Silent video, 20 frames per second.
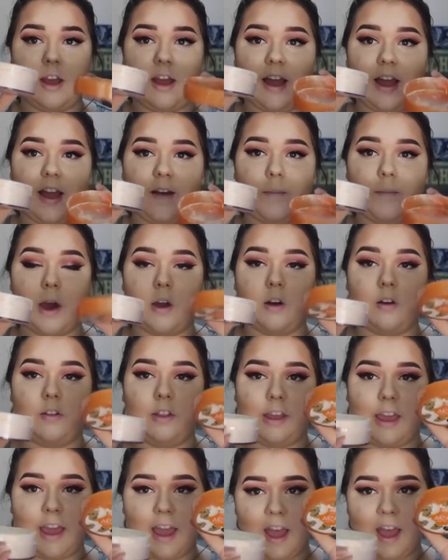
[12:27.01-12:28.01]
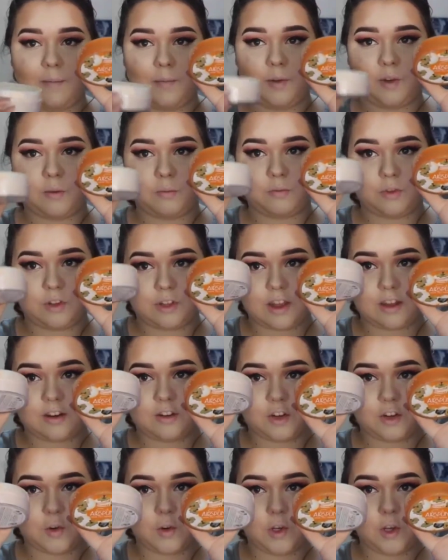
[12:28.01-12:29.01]
I have powder in the cap, so I'm just
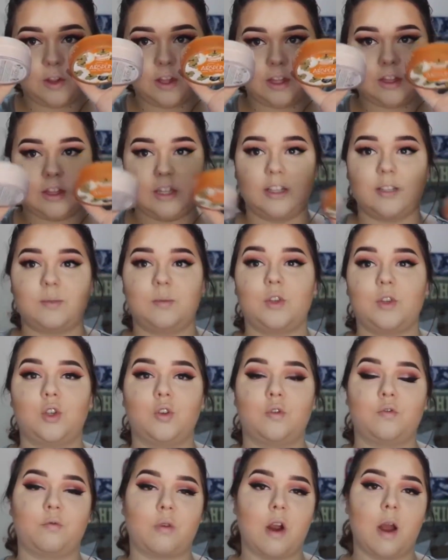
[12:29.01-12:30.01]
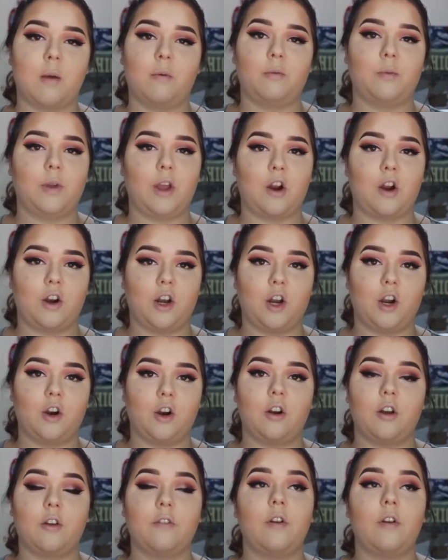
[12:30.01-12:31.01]
kind of showing you like this, which you've probably already
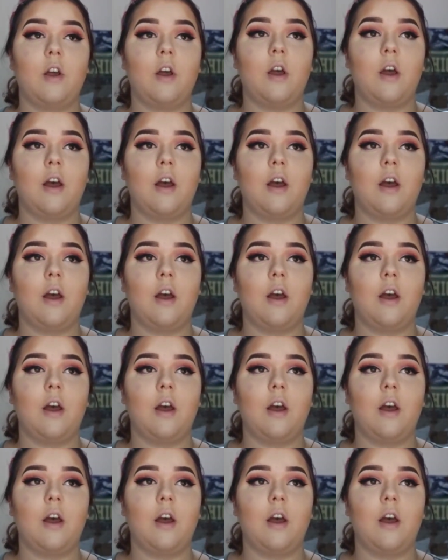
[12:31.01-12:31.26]
heard of.